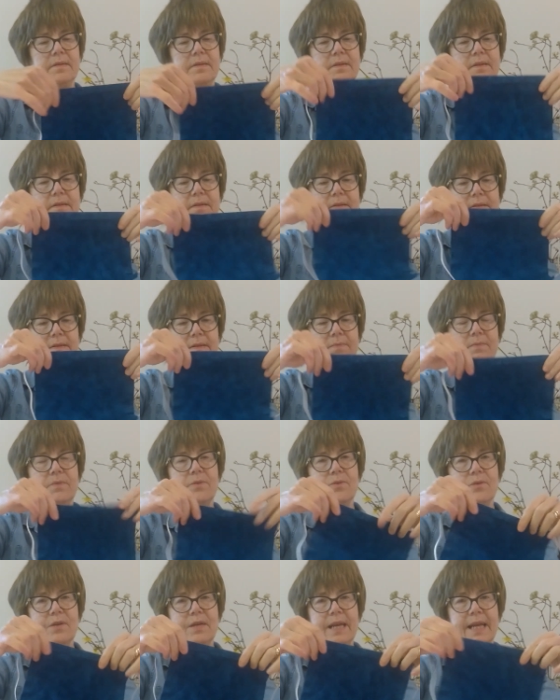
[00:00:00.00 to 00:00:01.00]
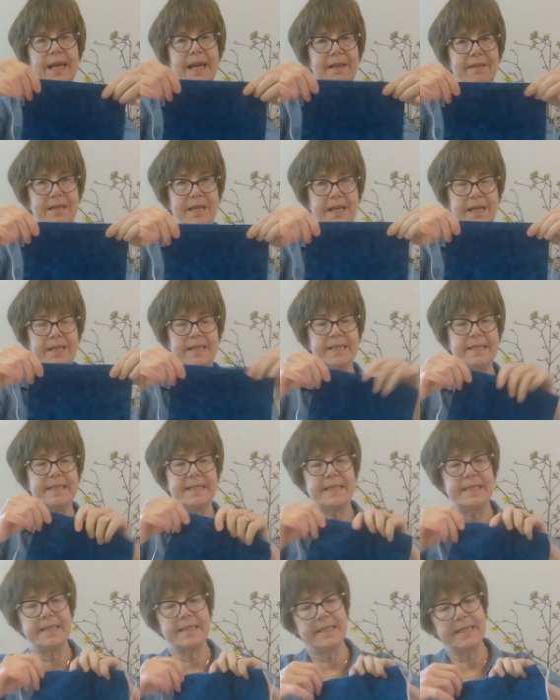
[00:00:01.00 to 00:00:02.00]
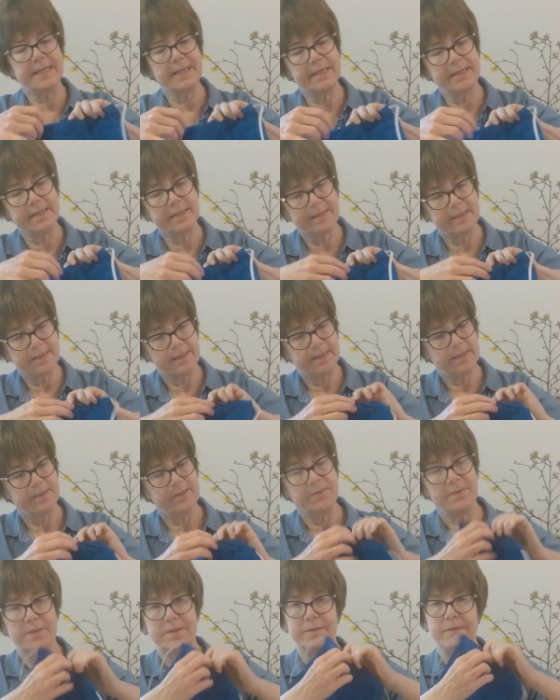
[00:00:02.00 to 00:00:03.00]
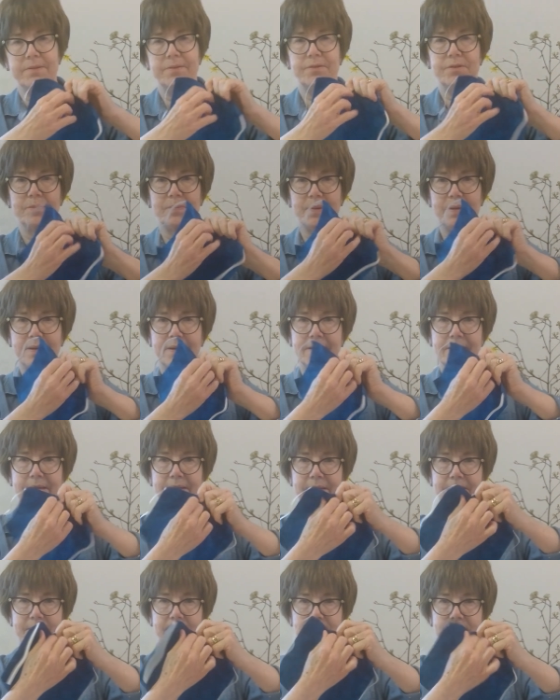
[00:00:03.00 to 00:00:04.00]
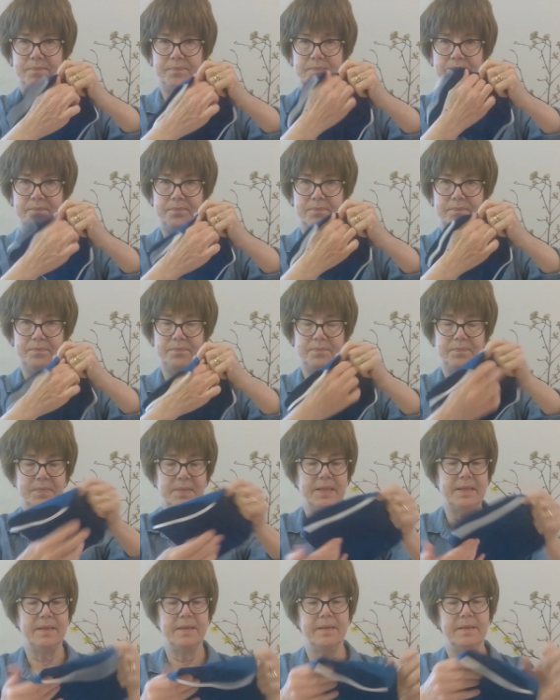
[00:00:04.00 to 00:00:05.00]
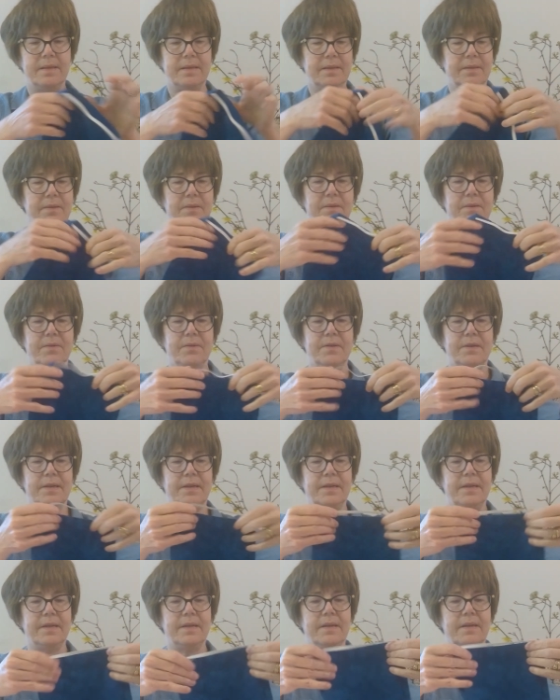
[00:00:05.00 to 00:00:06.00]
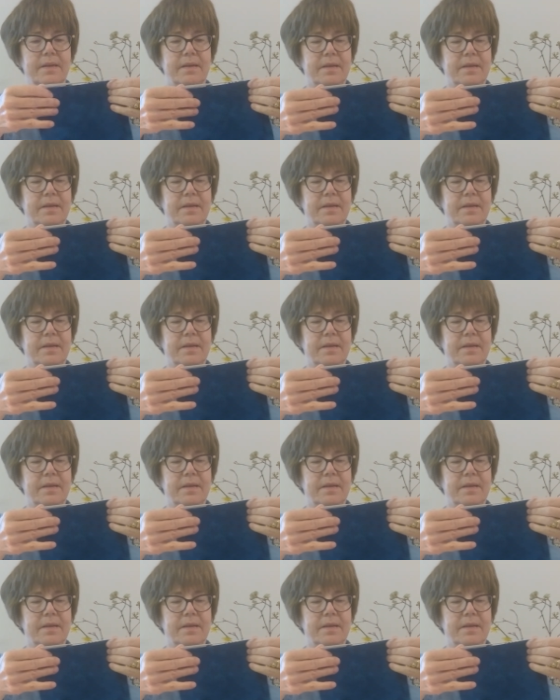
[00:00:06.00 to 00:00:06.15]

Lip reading: this is, you're looking at the inside, and there's the pocket. Alrighty.